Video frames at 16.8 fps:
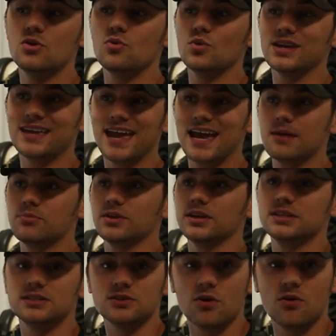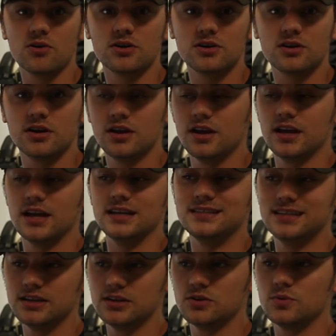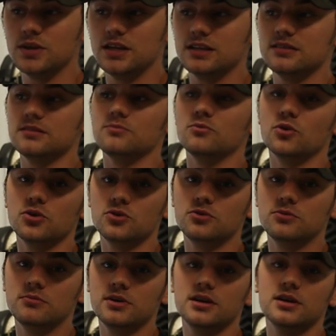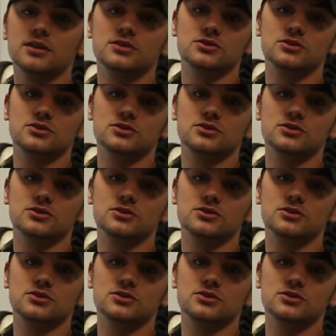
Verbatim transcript: We can't place the order until we get the room.